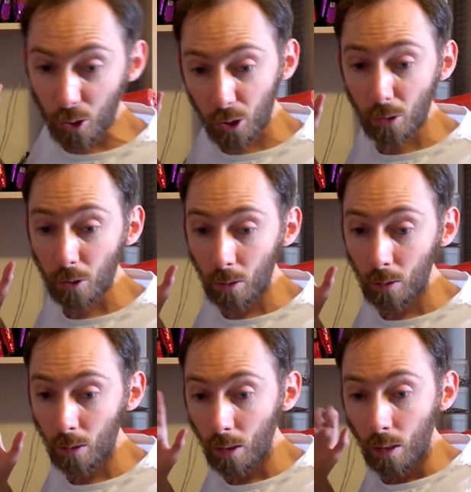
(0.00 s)
positions,
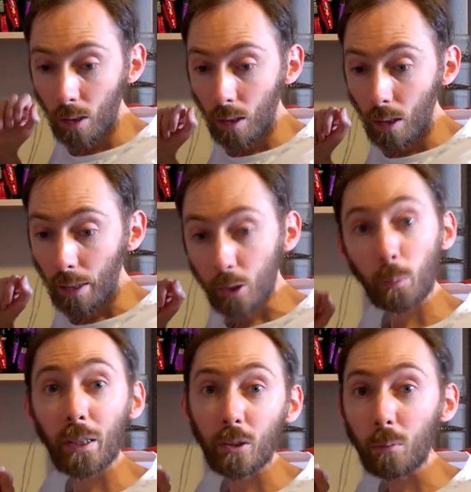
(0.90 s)
and
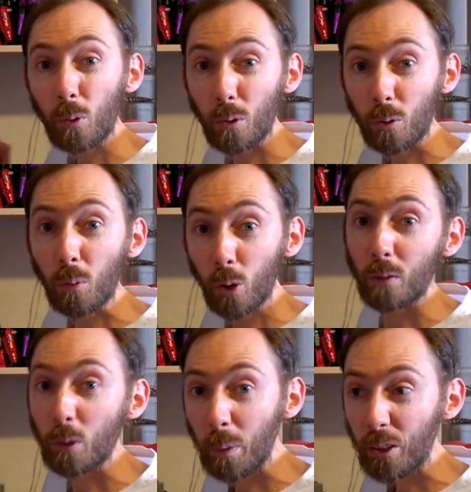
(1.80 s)
his spaceship mode is more
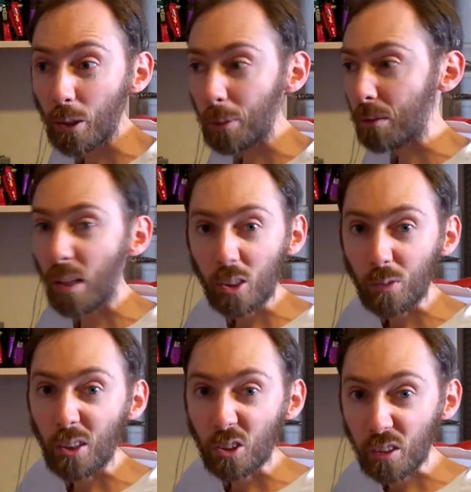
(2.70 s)
of a spaceship and
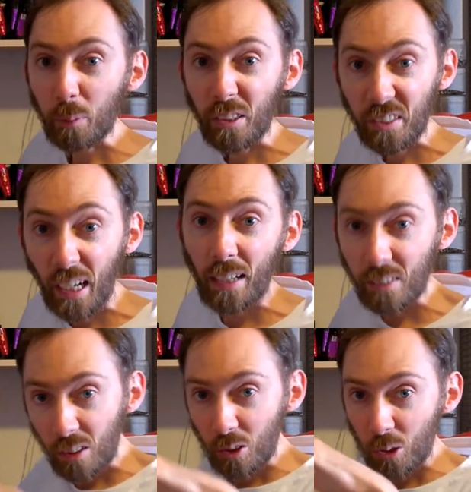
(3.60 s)
less of a sleeping cat
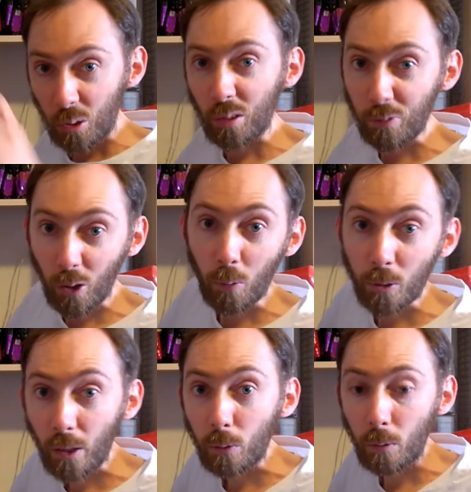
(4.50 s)
that just sort of
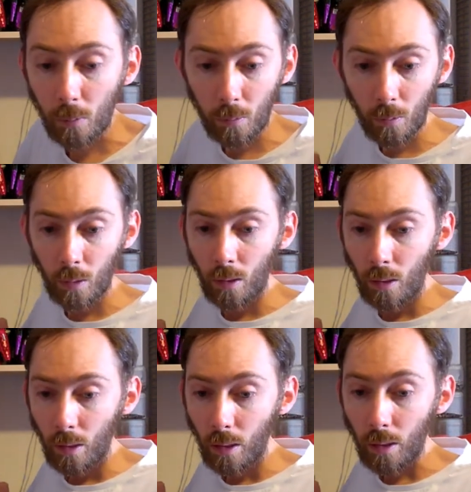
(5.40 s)
flops down.
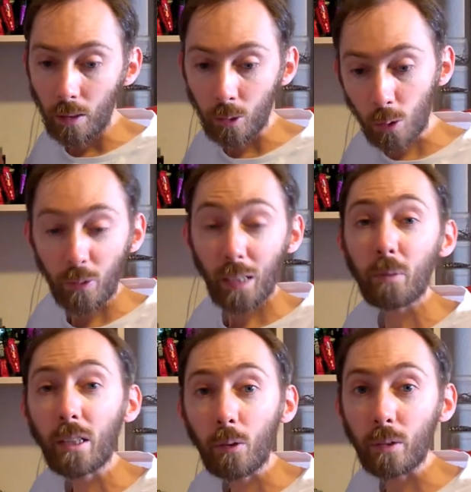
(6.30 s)
So if
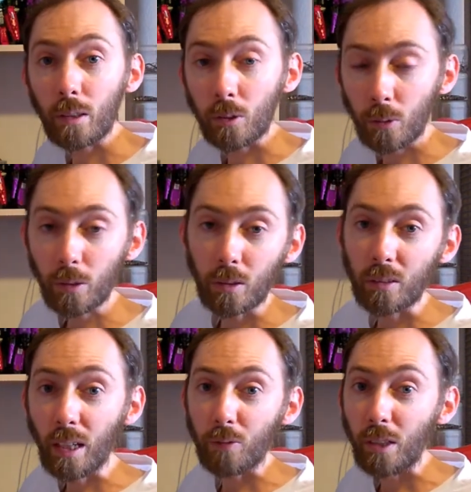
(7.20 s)
anybody out there is going to
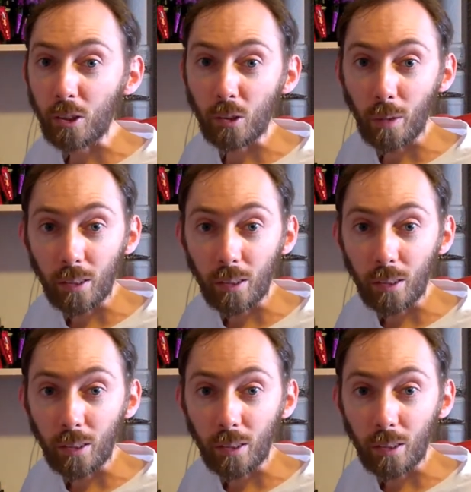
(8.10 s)
TF Nation